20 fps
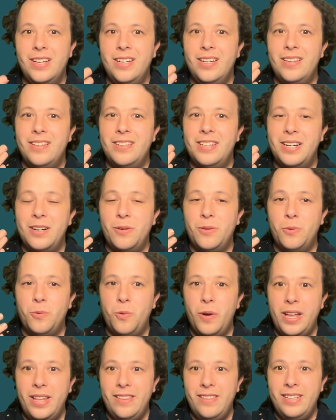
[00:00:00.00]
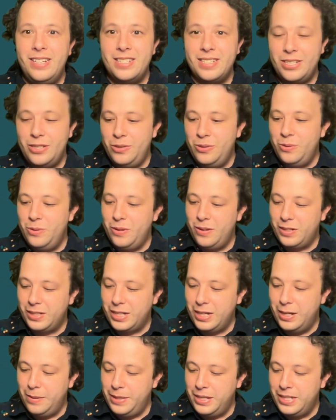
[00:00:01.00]
Now, when these two are
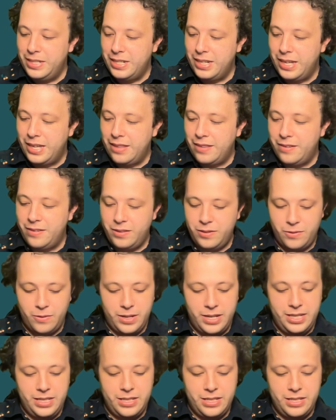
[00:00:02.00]
coming together, right?